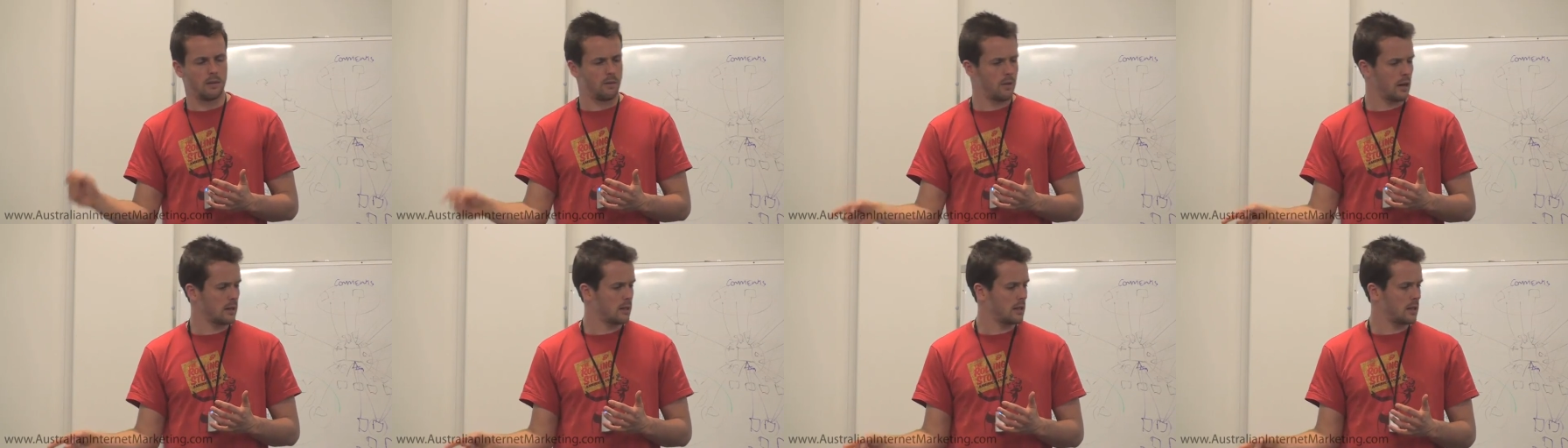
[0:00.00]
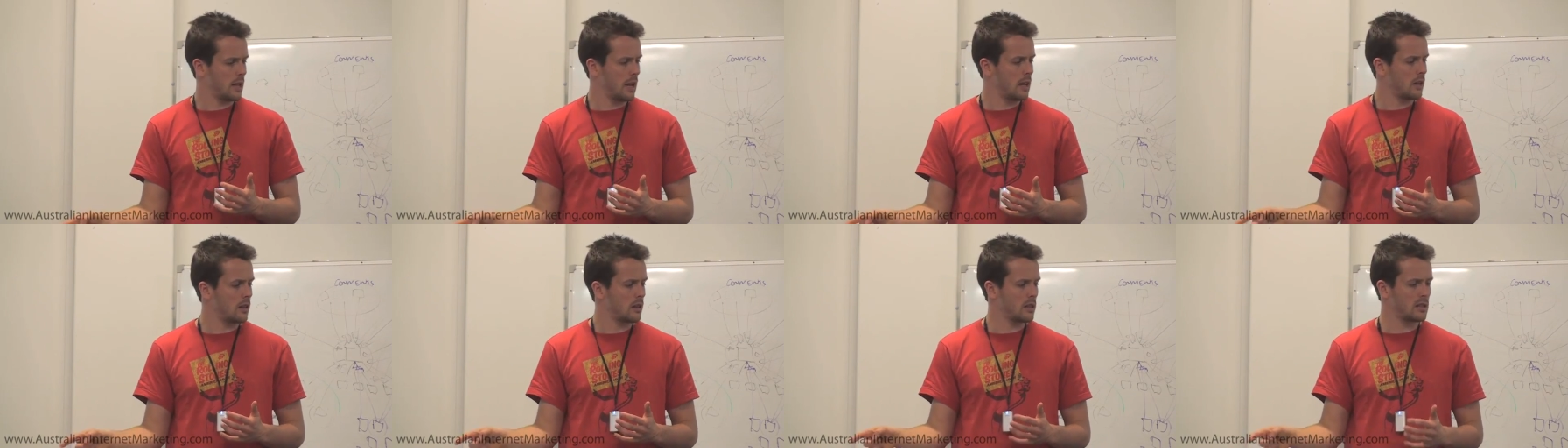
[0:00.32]
in fact,
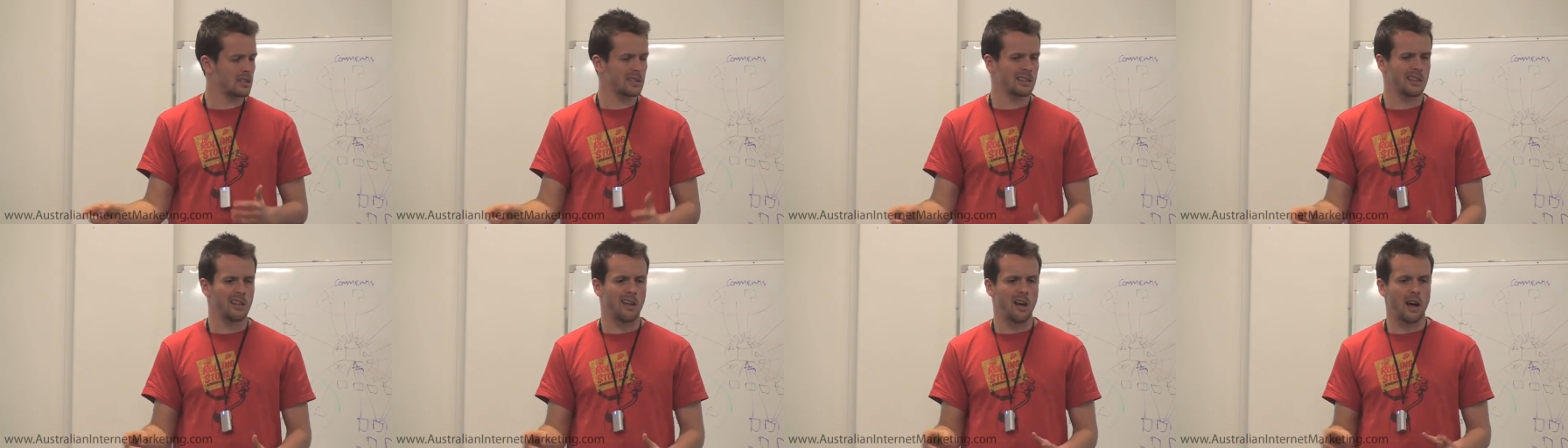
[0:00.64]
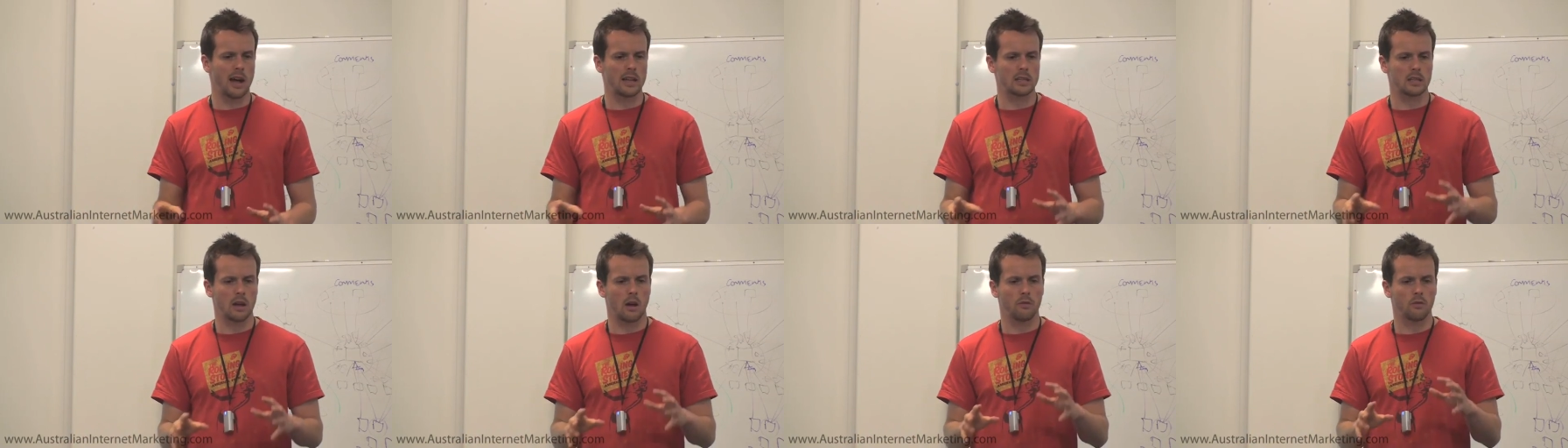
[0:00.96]
at the end of the
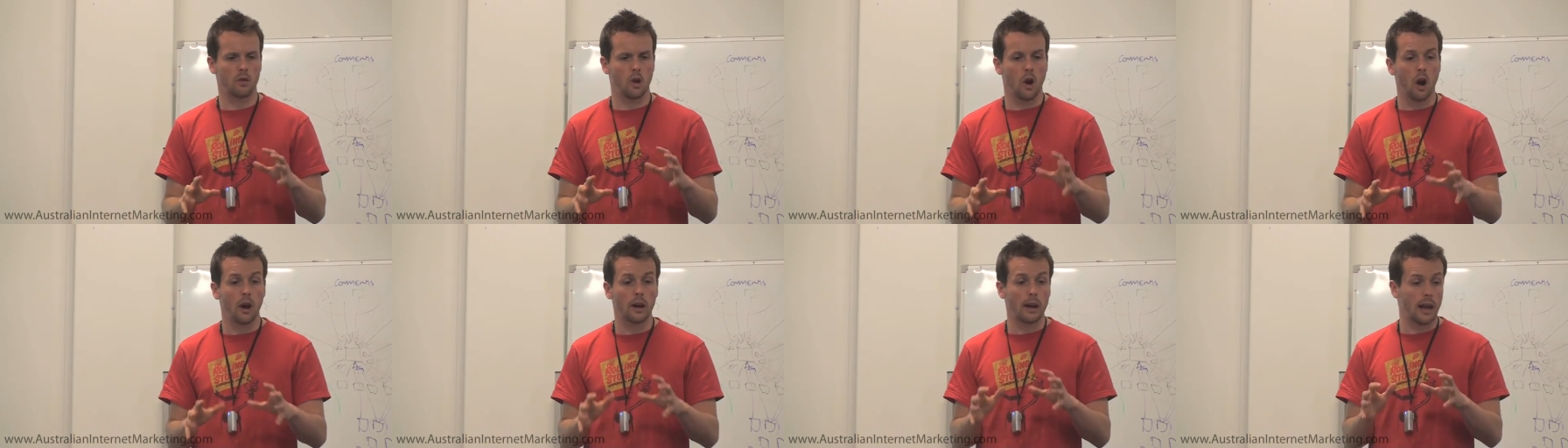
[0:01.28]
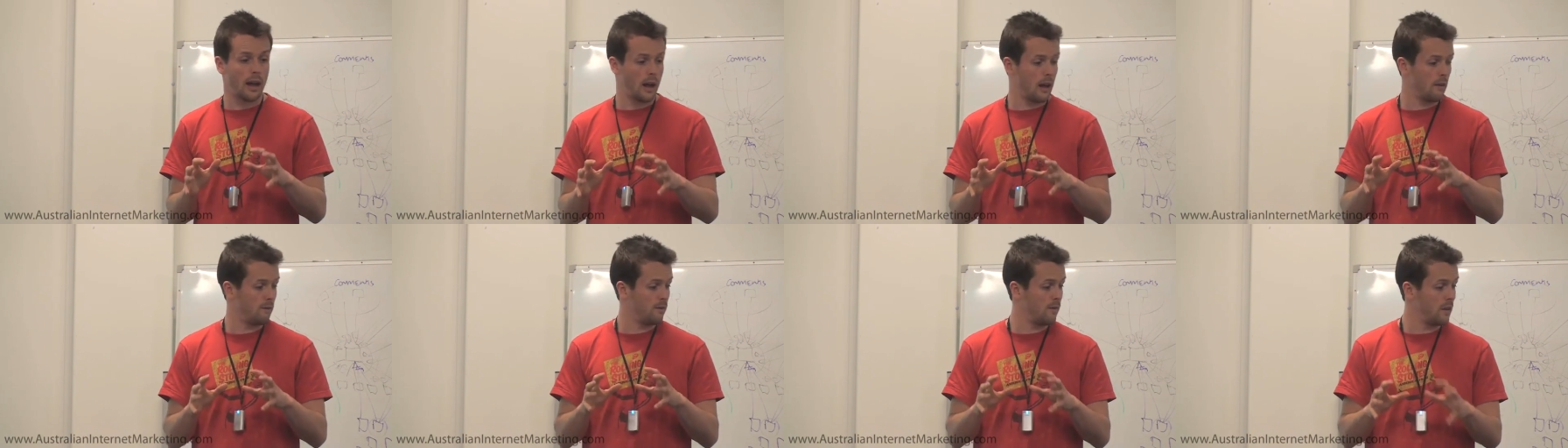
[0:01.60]
slides, I've
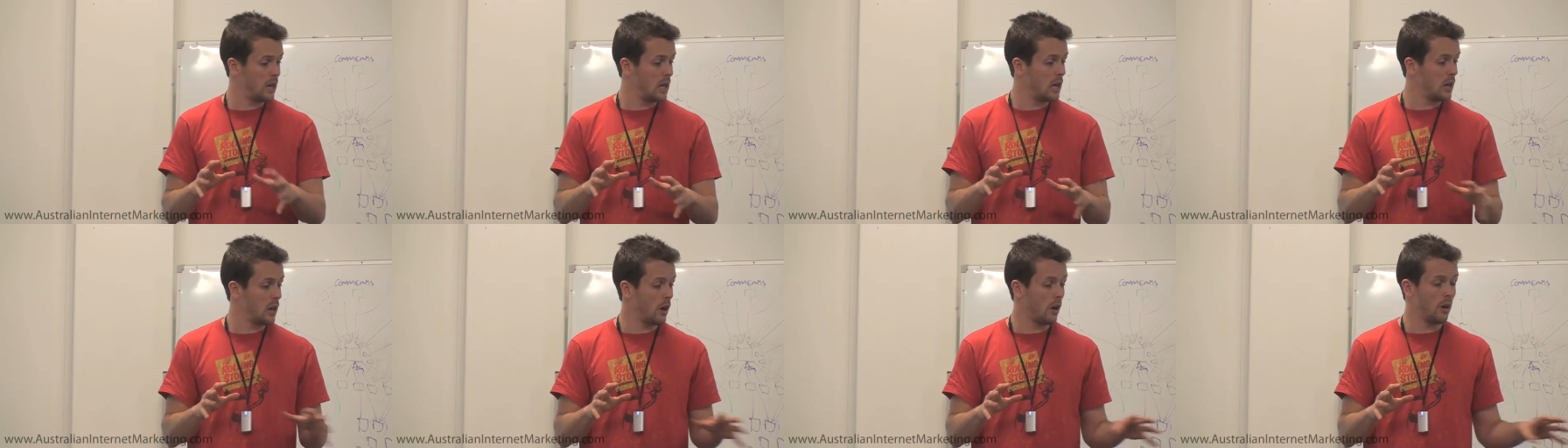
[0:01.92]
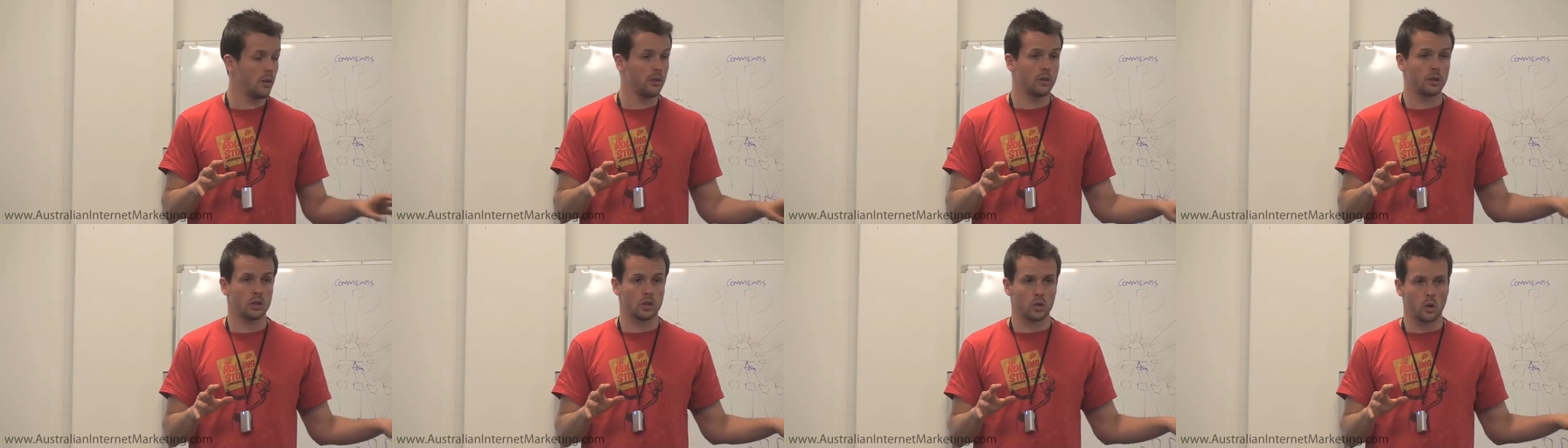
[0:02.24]
got a
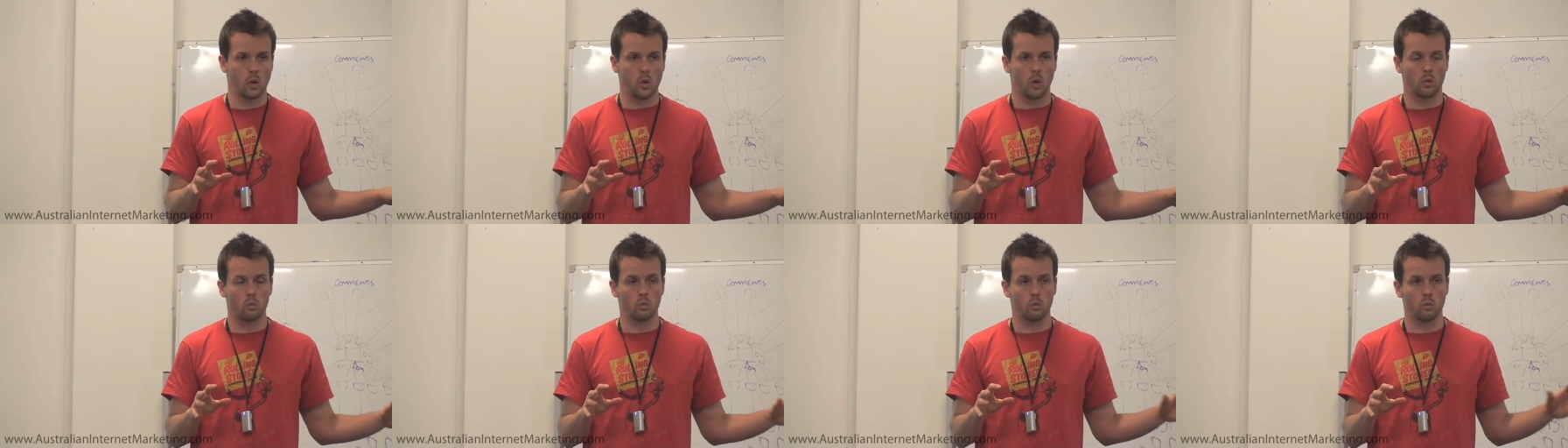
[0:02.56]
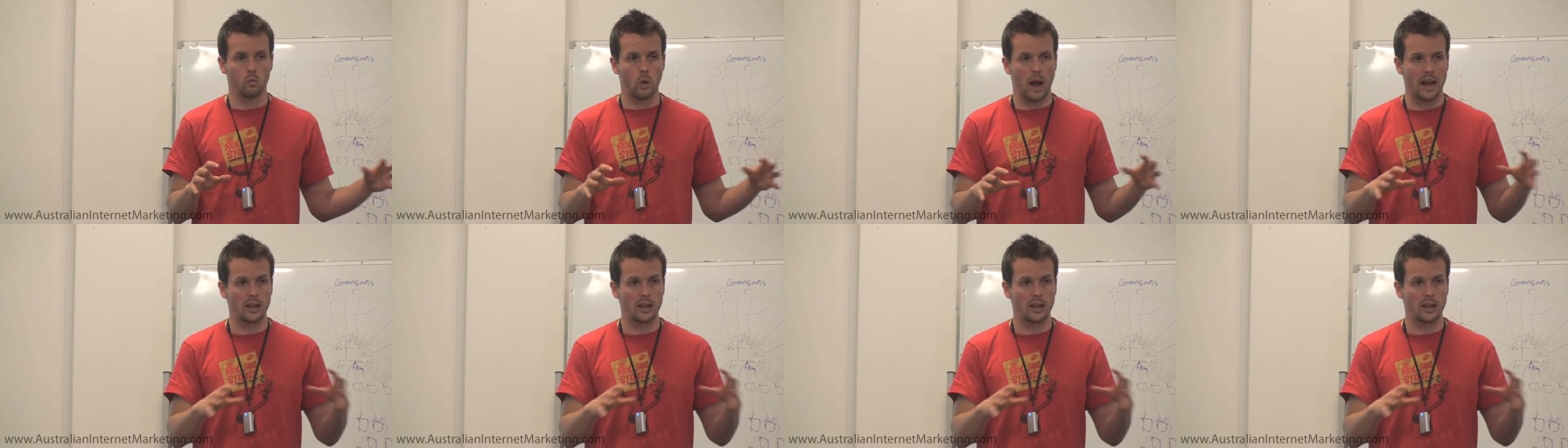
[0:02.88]
video that talk,